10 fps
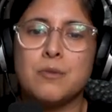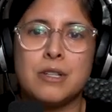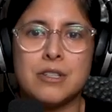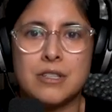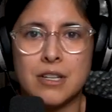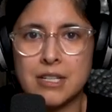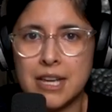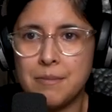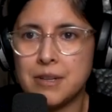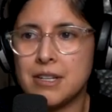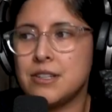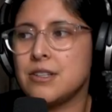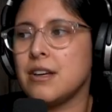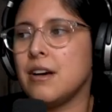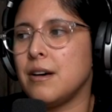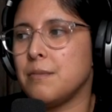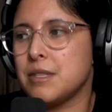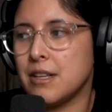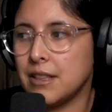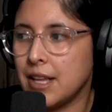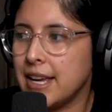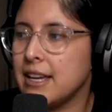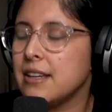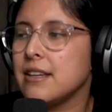which is sun damage, um, sunlight,